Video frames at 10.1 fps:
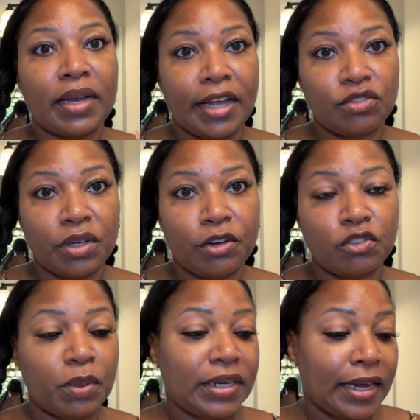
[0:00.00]
natural hair is
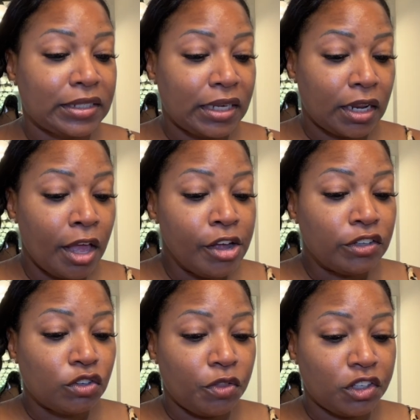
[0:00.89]
protected.
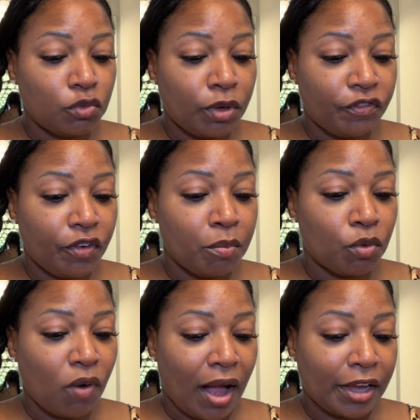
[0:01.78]
So this one from
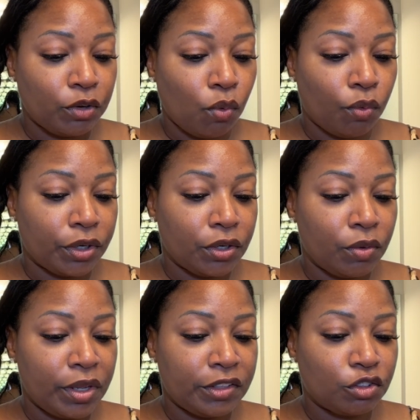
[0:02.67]
Moroccan Oil,
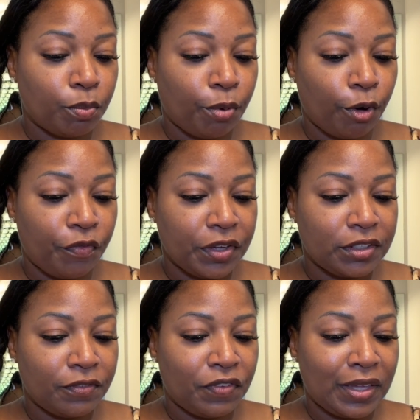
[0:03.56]
it's the Perfect
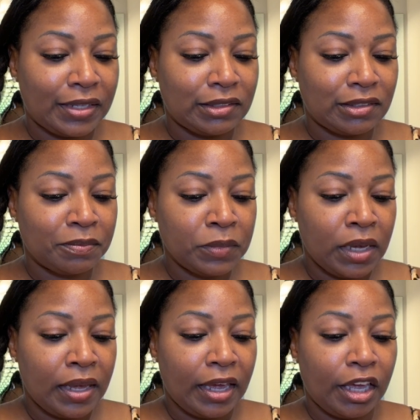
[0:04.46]
Defense
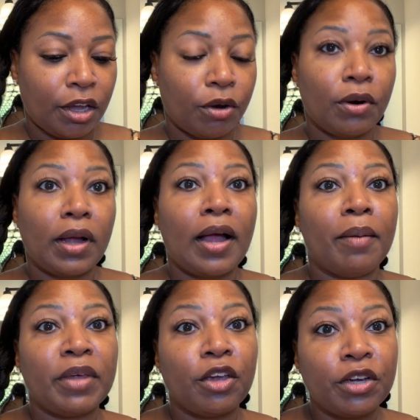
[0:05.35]
hair
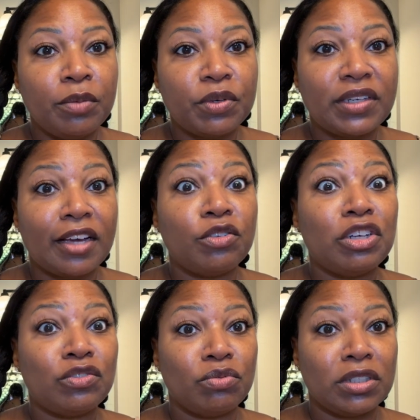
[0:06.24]
heat protector,
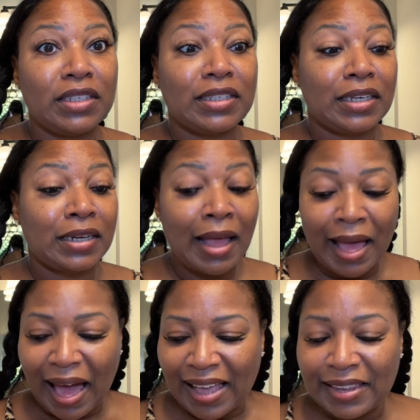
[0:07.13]
is really good.
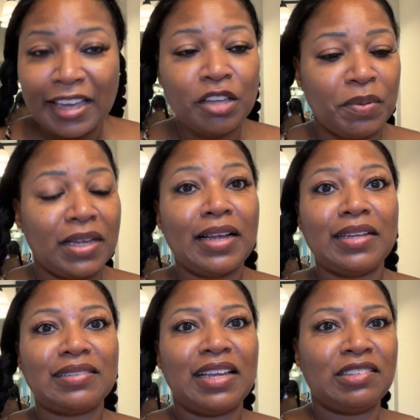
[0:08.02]
I like it
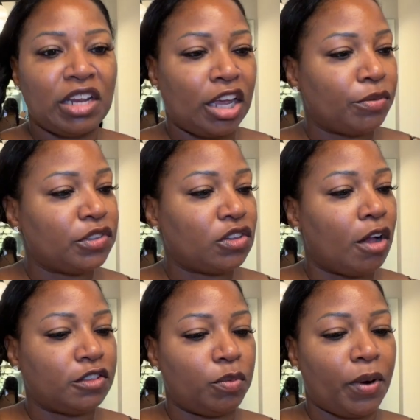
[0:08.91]
because it's an
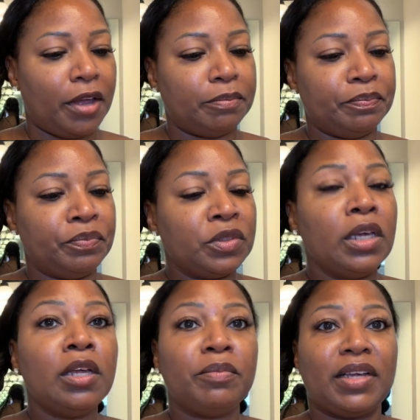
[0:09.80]
aerosol spray,
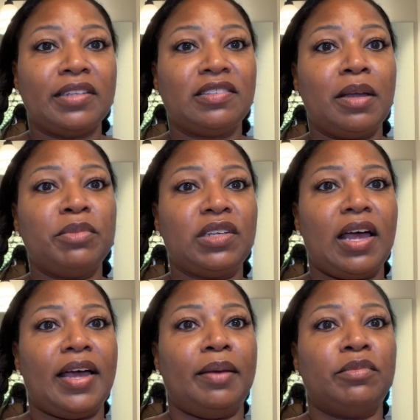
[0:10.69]
because
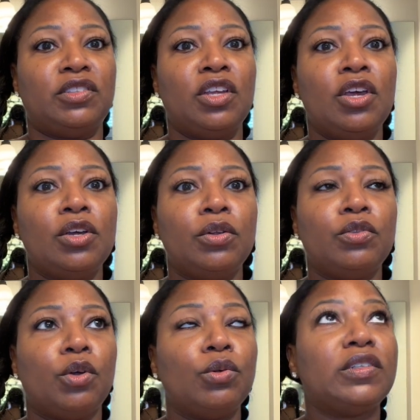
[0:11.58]
sometimes
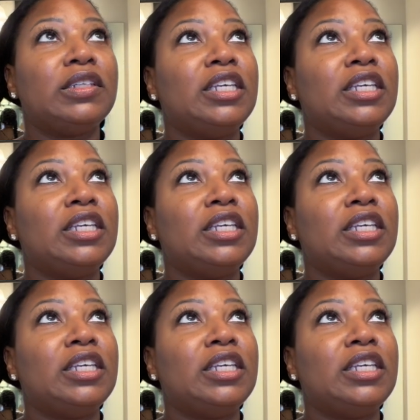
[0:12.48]
those